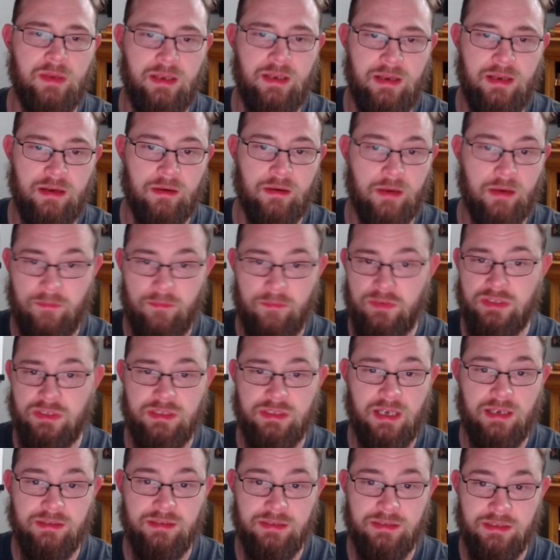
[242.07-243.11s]
here
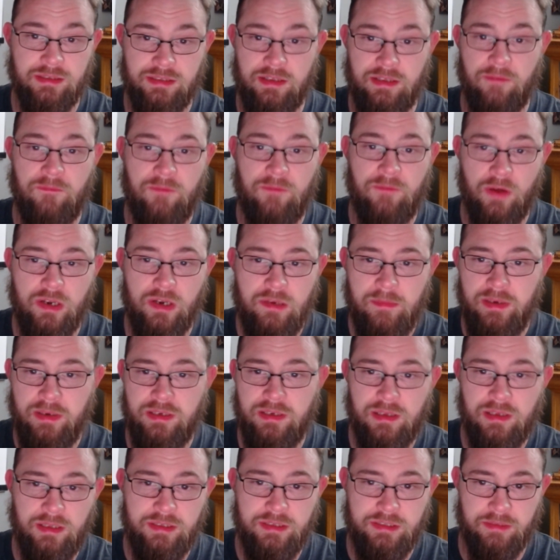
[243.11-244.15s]
emphasizes the
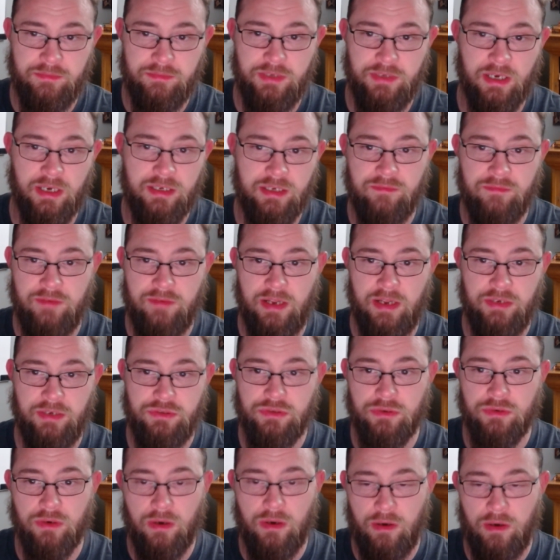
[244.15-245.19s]
fundamentally subjective
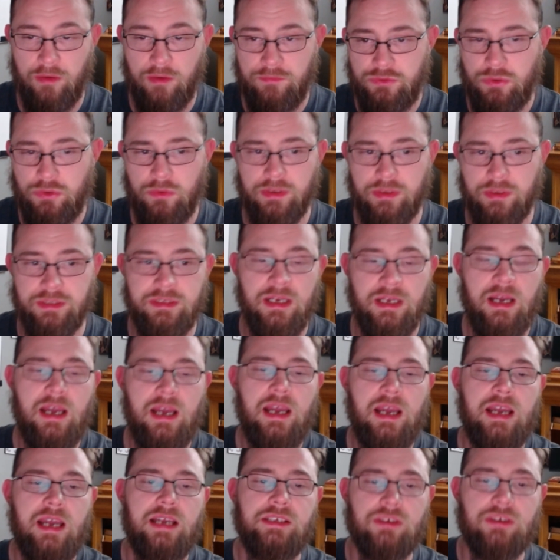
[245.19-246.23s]
nature of choice.
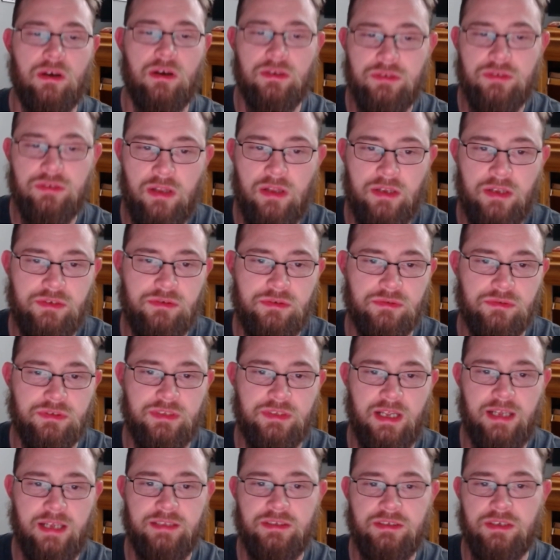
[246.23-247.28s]
His ontological
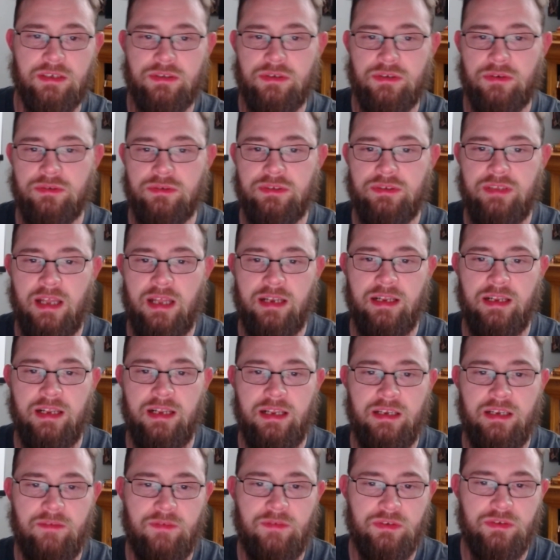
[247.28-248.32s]
stance asserts that an
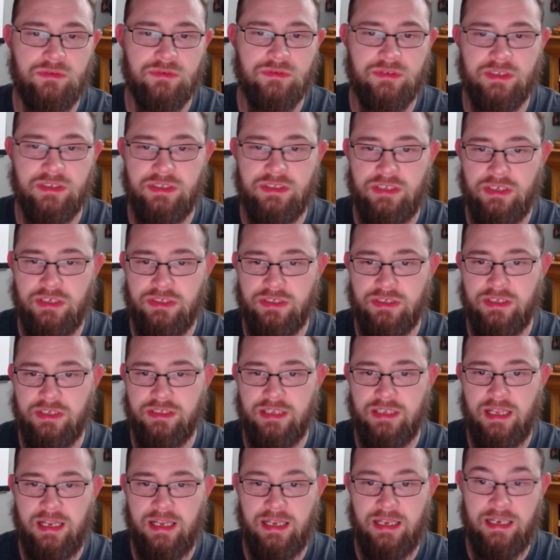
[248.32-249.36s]
individual's decision
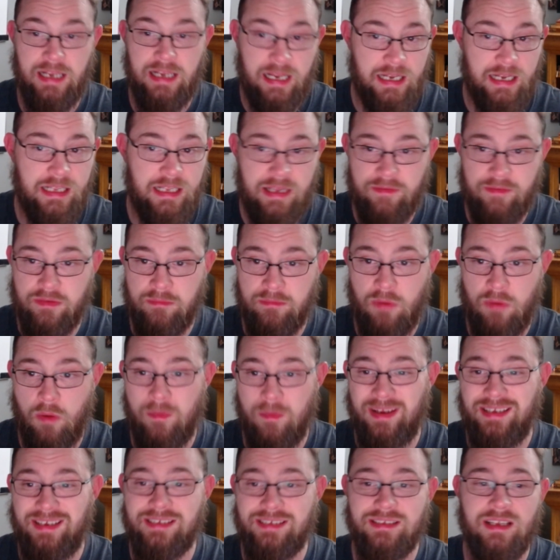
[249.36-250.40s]
in any given
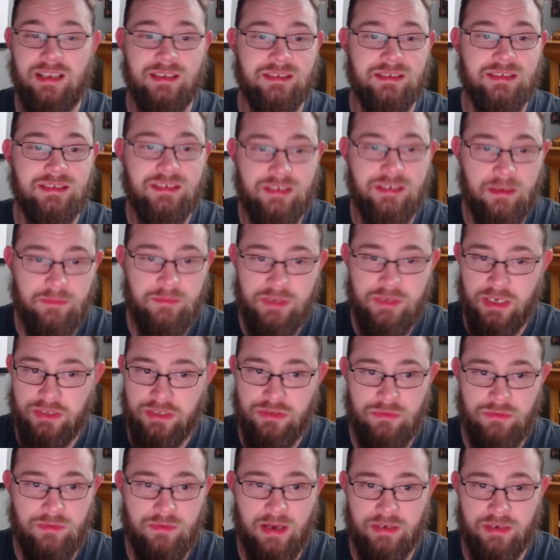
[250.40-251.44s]
moment is not subject
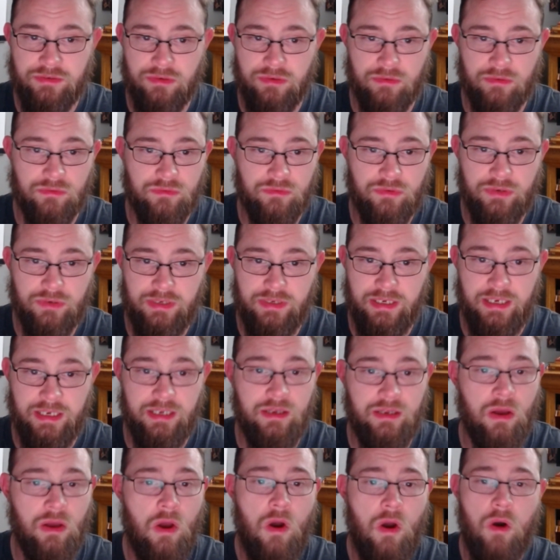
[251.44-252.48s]
to external critique
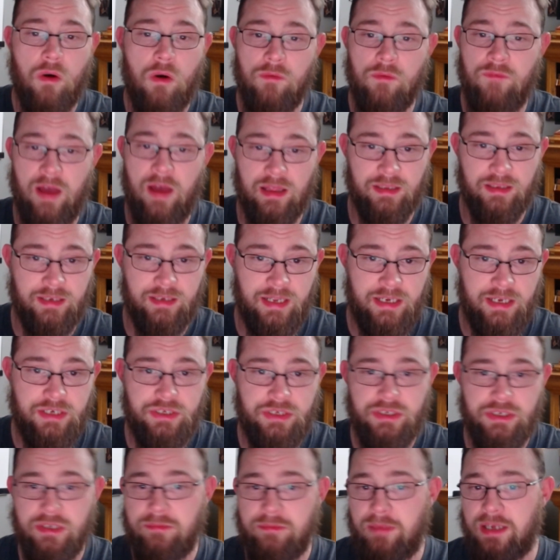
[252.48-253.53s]
or
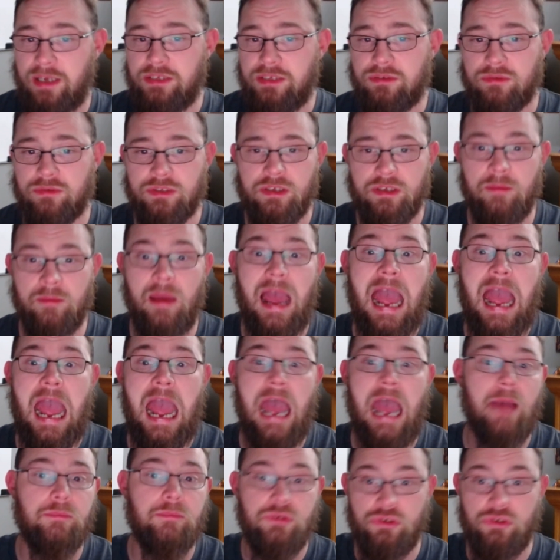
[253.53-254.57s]
validation based on some
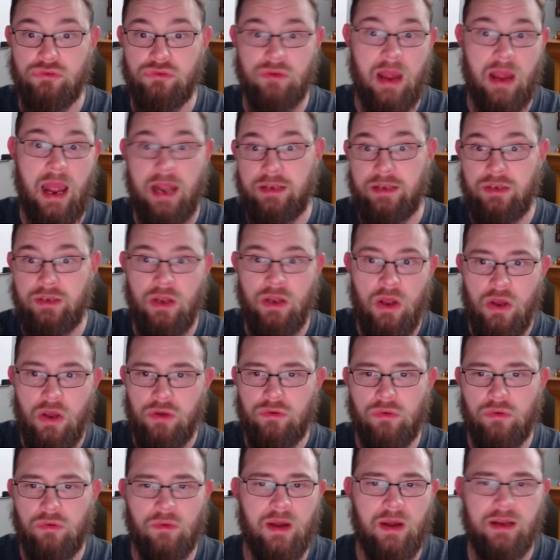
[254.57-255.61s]
abstract,
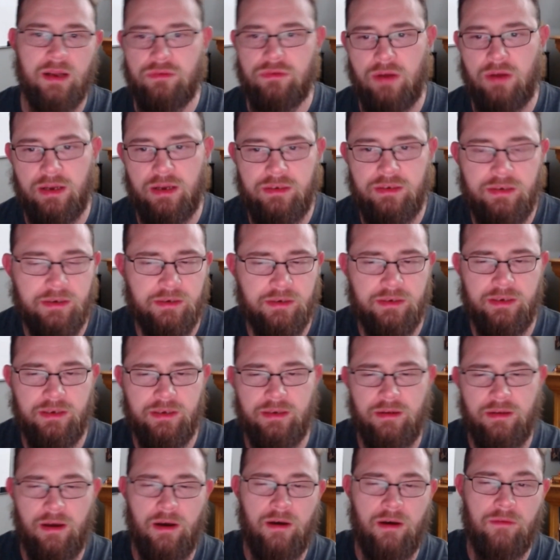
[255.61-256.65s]
correct criterion
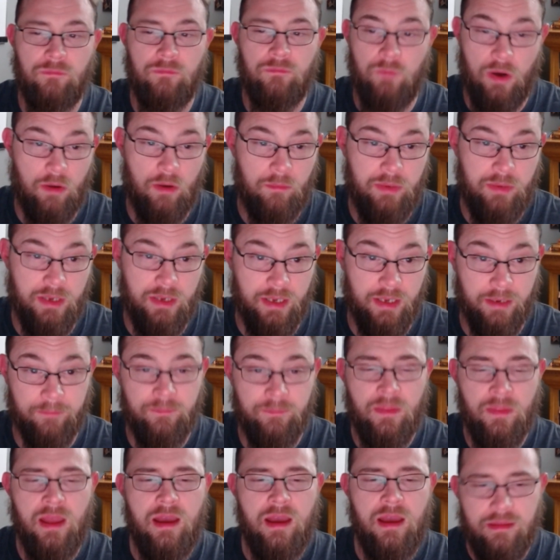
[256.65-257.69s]
of well-being.
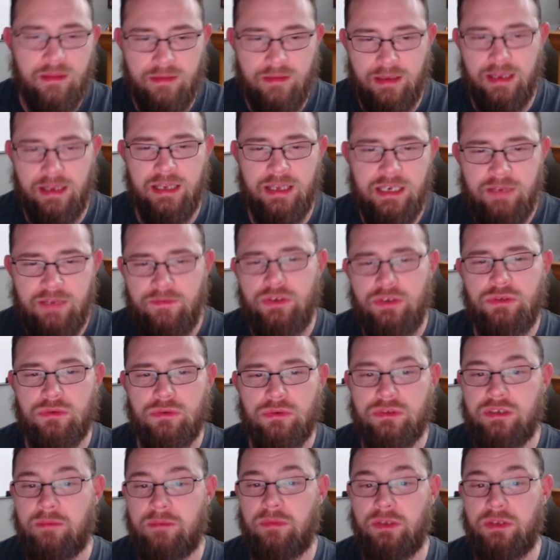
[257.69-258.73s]
The individual
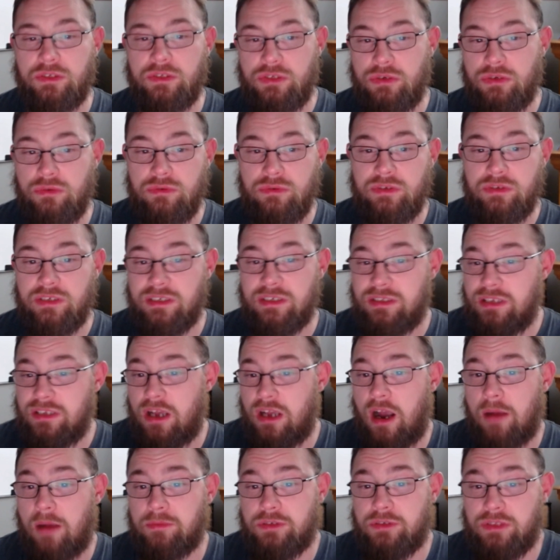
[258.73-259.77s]
simply chooses the
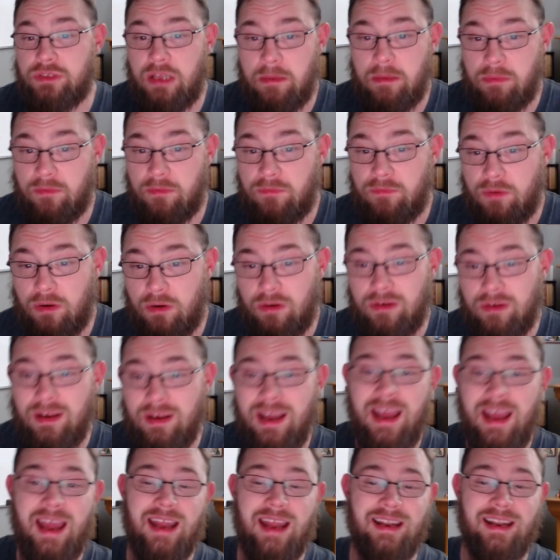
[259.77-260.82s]
option they prefer,
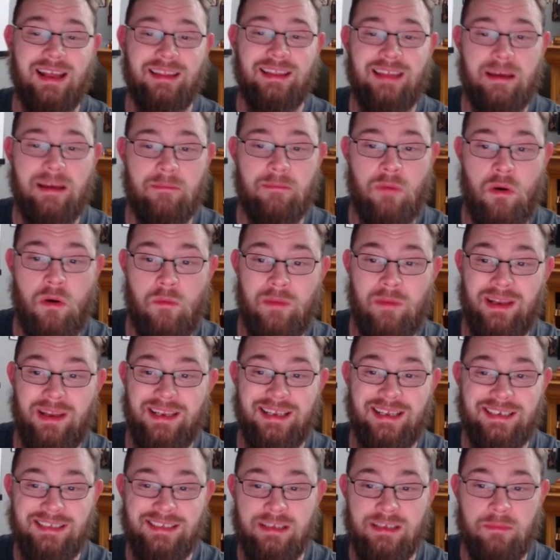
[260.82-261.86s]
and at that moment
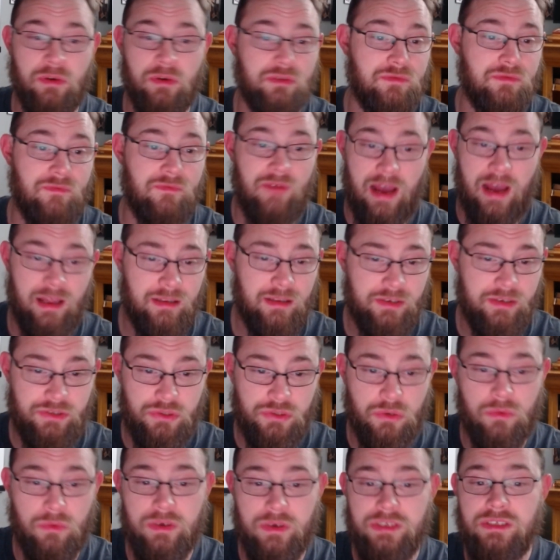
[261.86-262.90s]
is the most valid
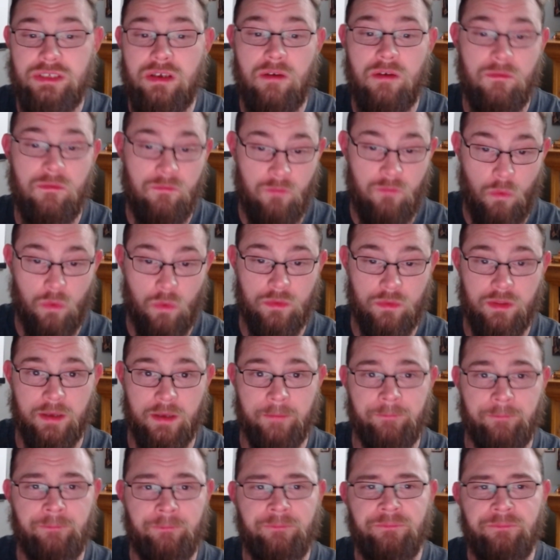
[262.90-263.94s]
choice for
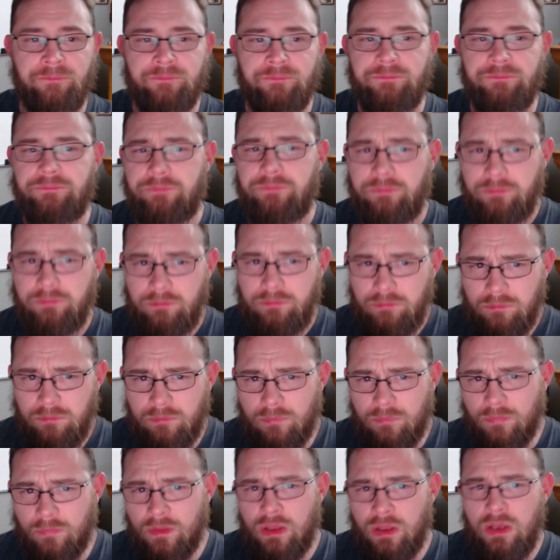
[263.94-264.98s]
them.
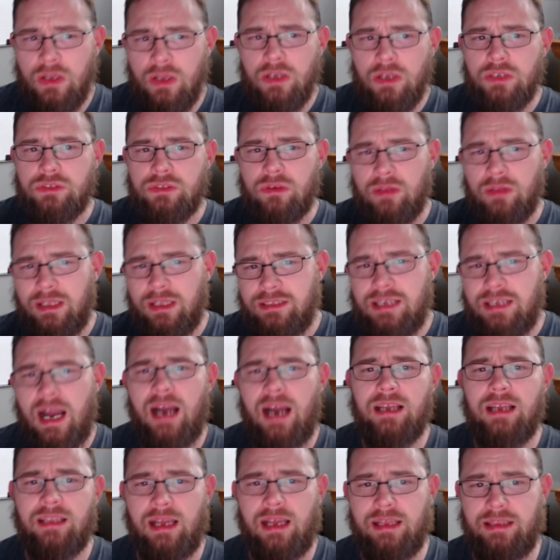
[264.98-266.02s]
So let's
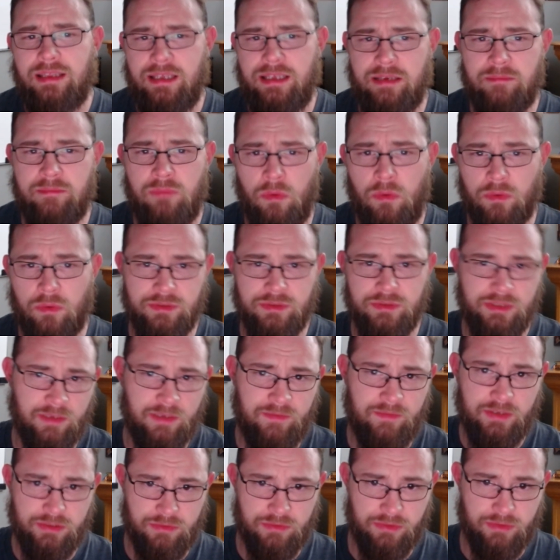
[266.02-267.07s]
highlight the importance of
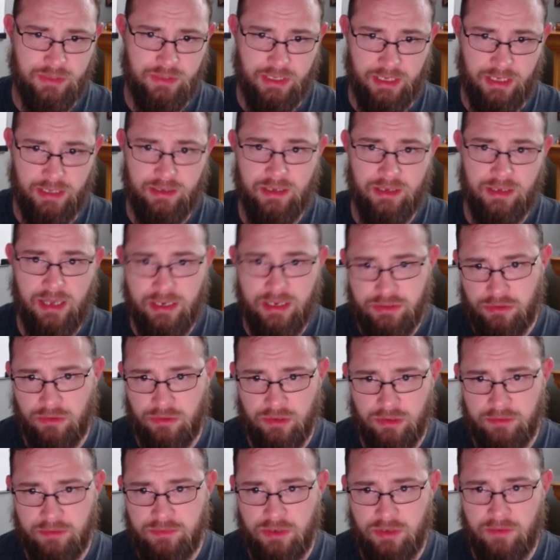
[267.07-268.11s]
this critique.
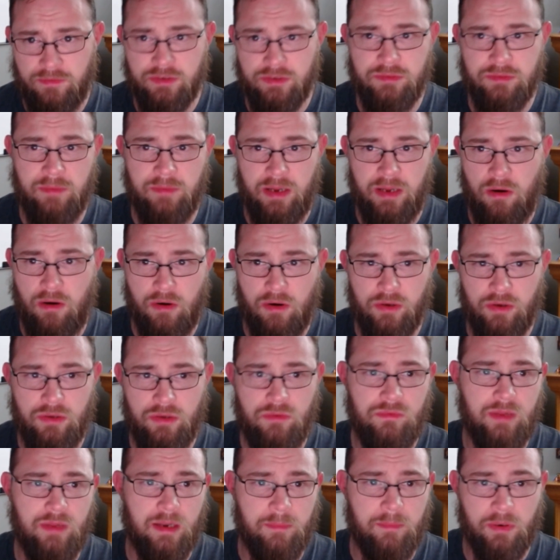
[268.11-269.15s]
External observers may argue
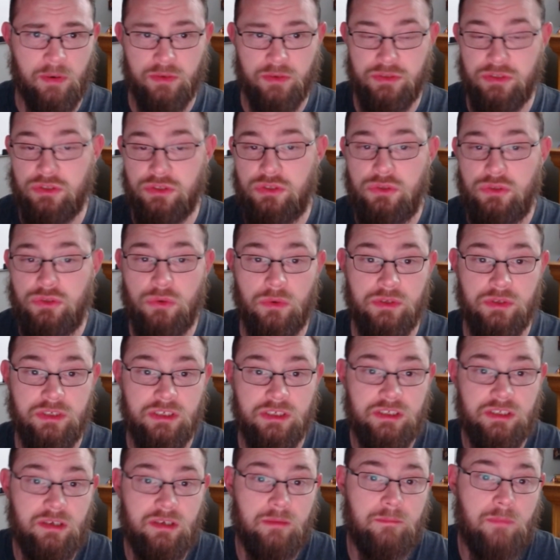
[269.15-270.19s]
that a person's choice
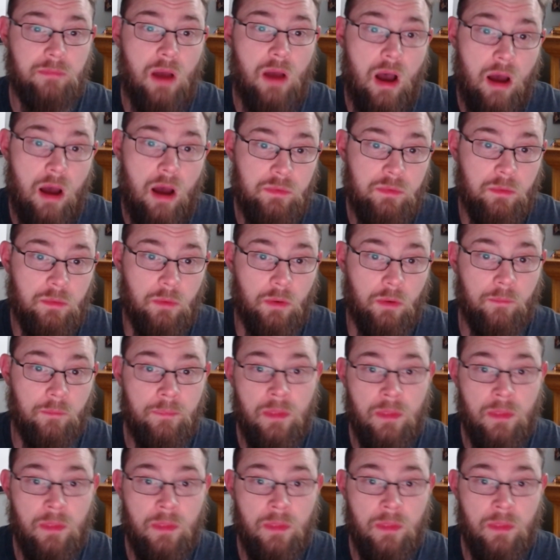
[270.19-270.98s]
is optimal,